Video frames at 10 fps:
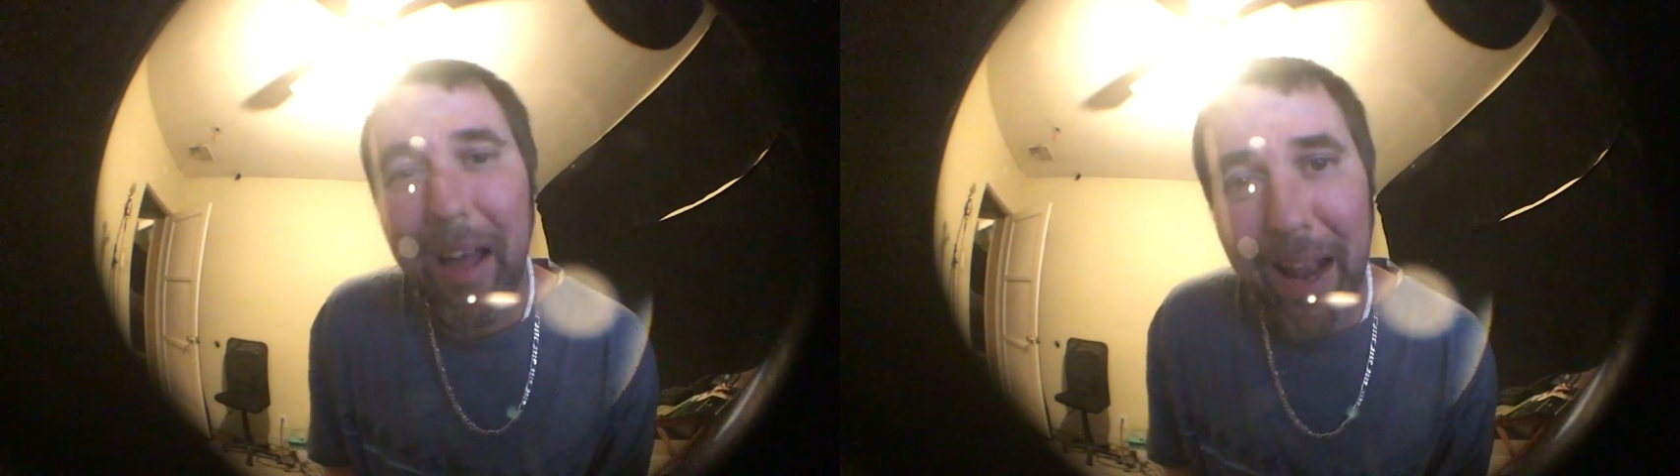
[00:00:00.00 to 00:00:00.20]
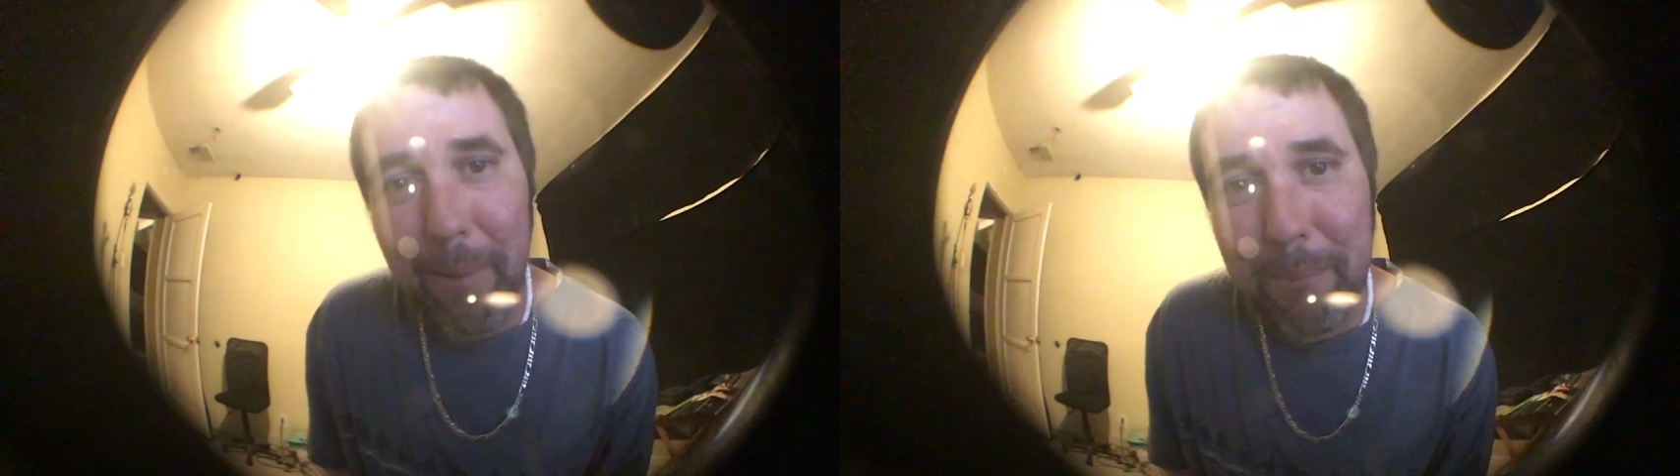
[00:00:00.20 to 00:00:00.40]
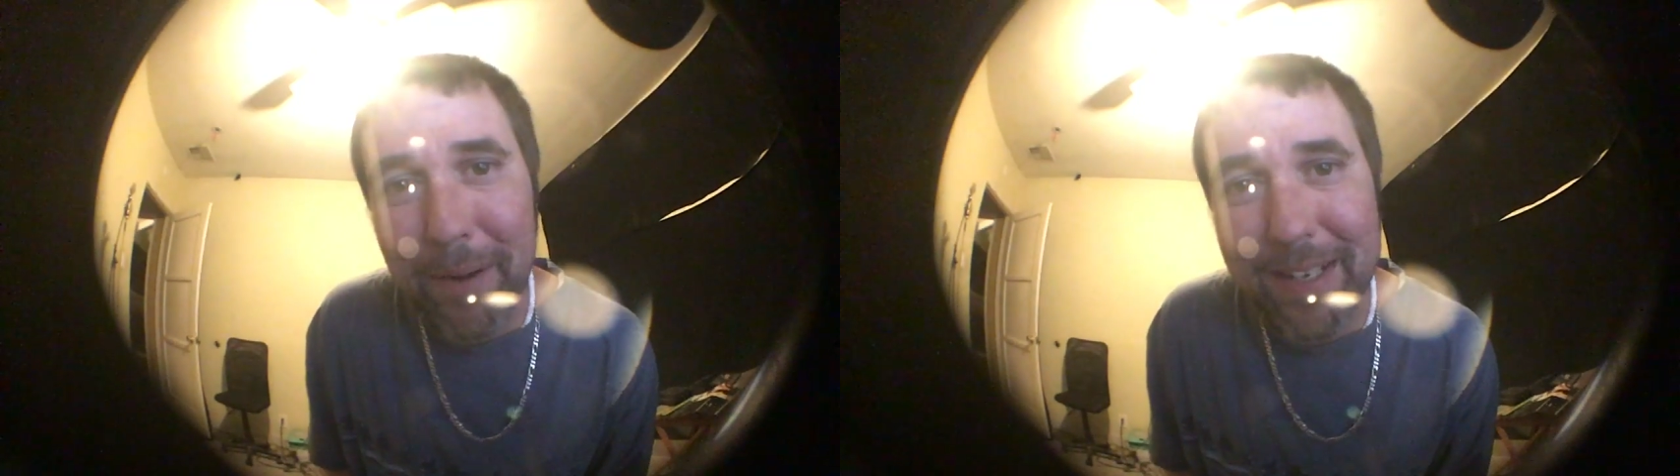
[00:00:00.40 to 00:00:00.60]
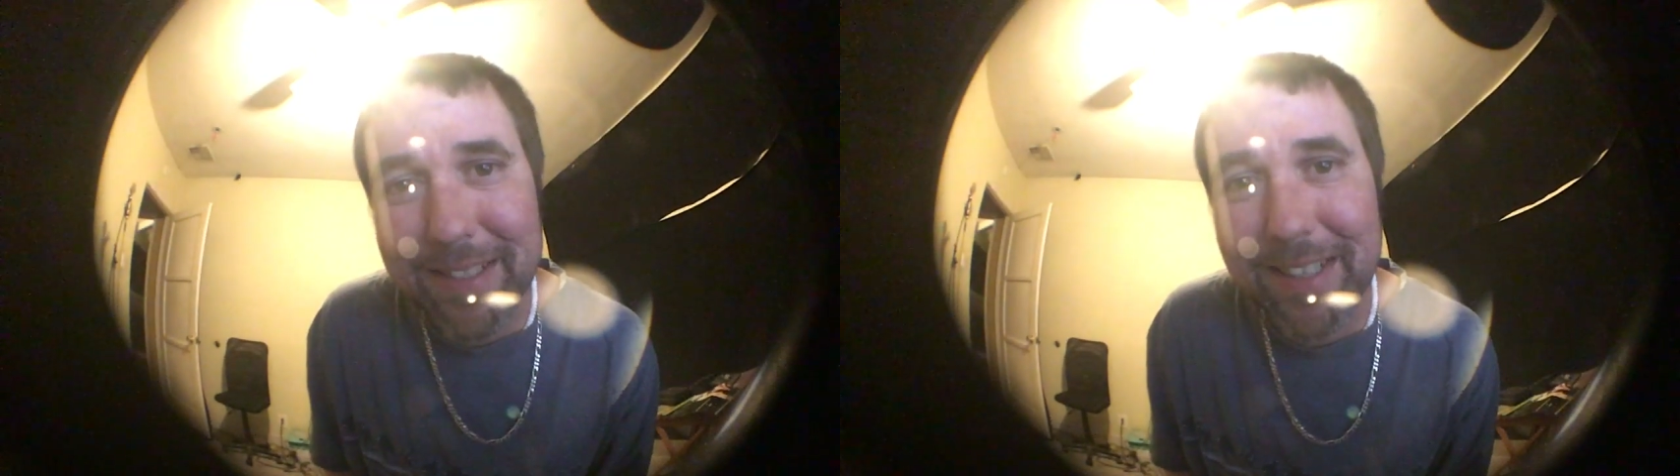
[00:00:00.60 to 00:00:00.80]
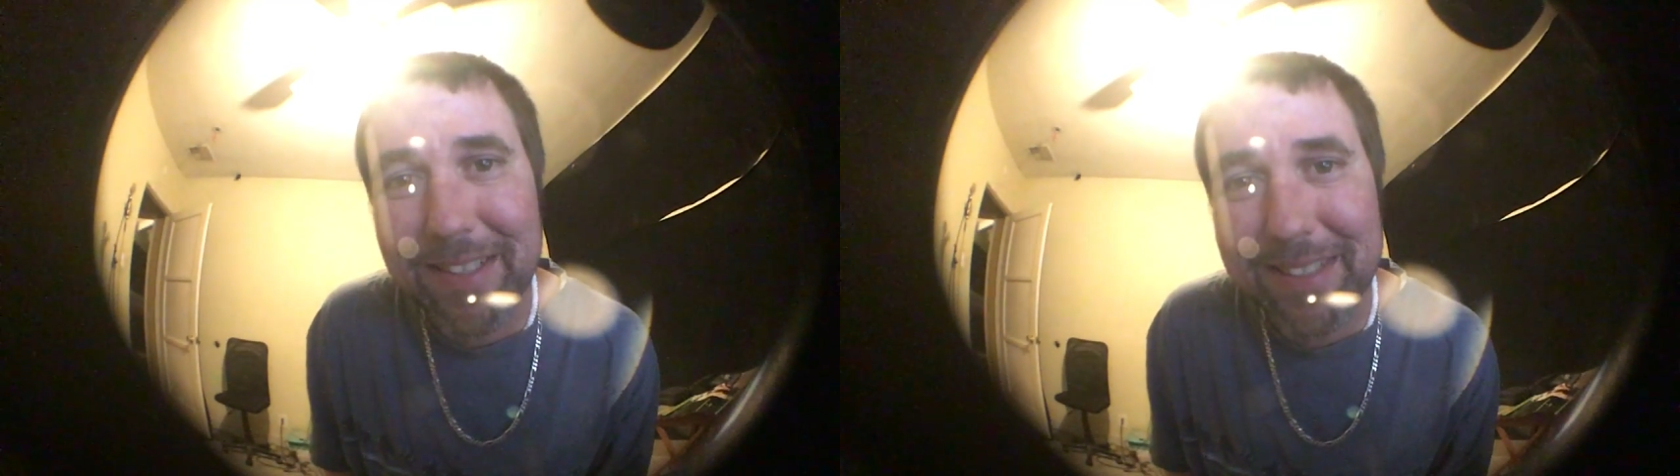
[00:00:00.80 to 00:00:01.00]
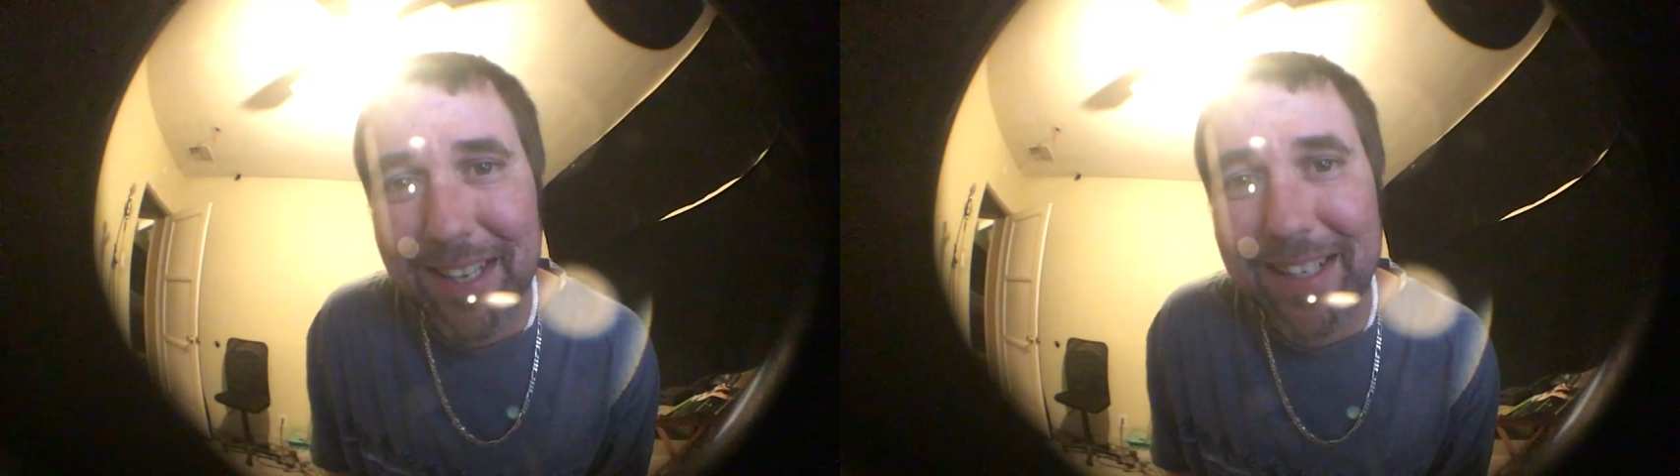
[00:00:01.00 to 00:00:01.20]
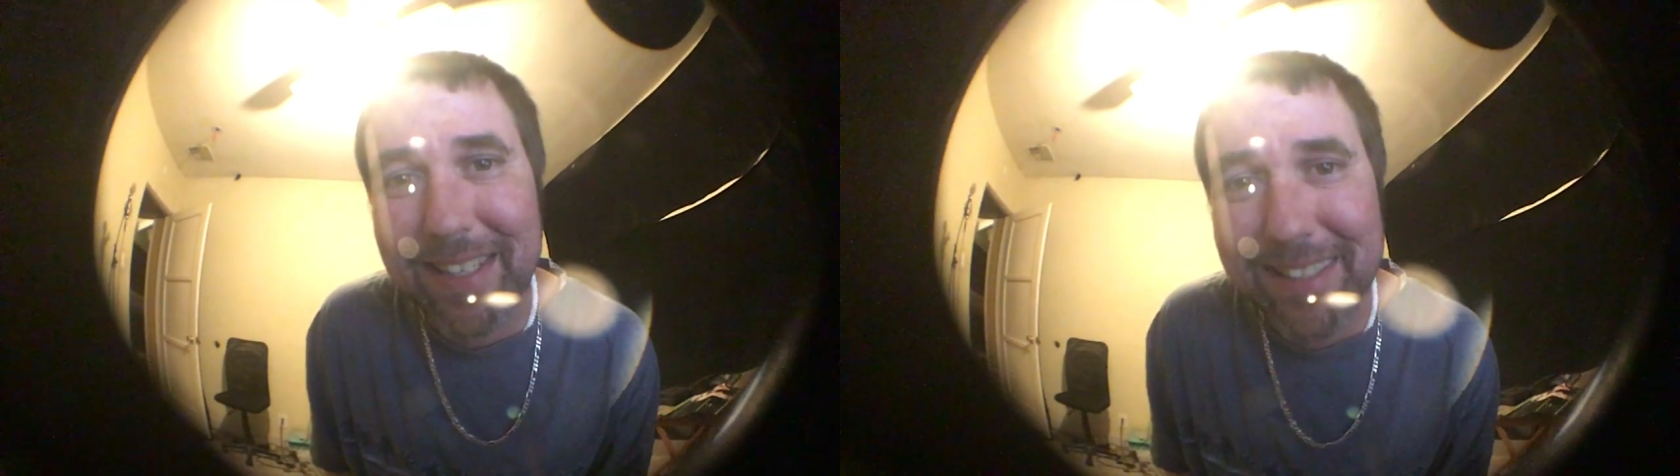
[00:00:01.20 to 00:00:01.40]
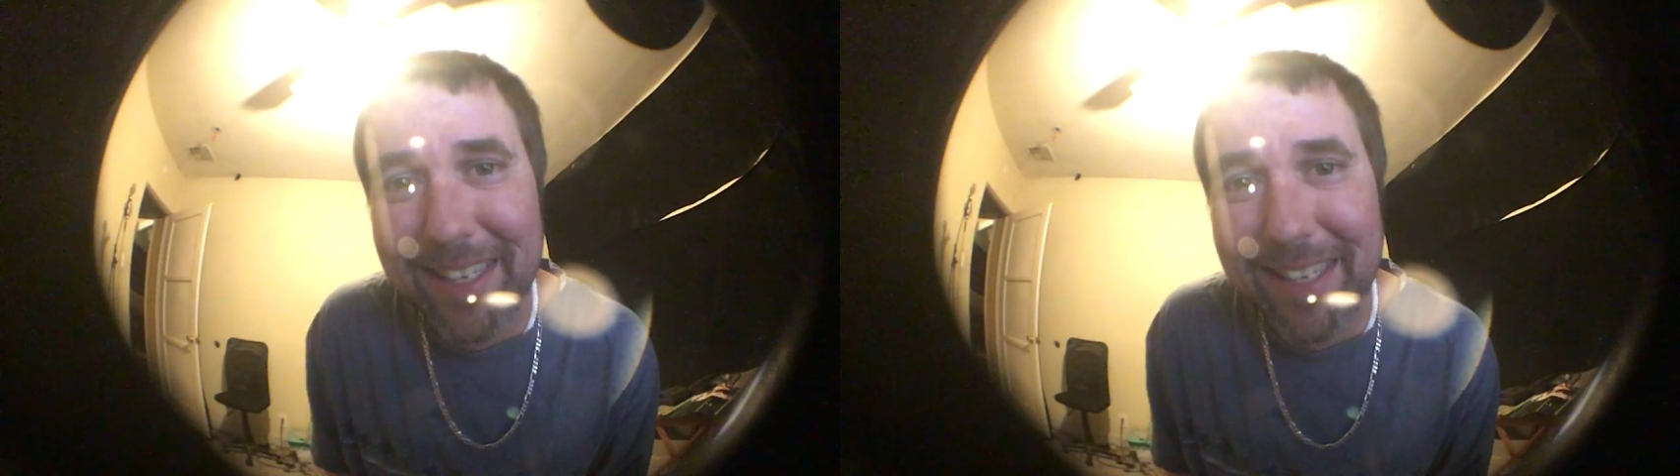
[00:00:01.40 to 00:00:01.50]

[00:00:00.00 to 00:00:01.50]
and I'm pretty sure you sucked his